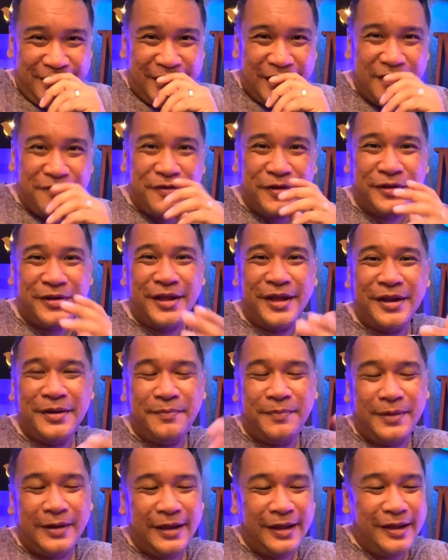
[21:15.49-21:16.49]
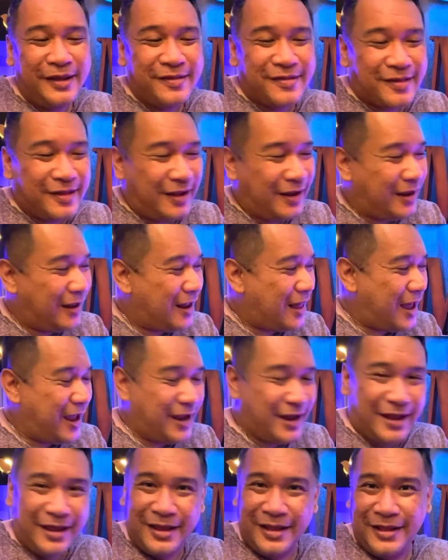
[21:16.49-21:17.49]
If you did, please
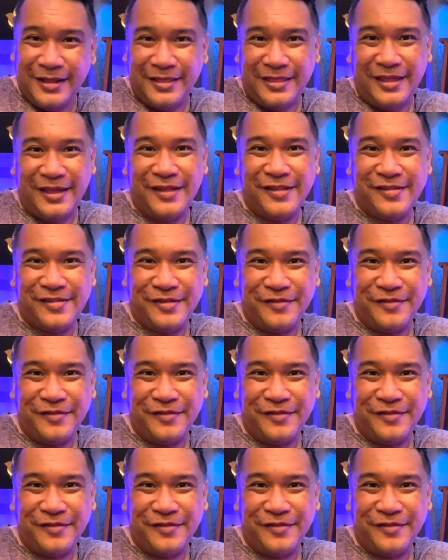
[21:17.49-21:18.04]
like this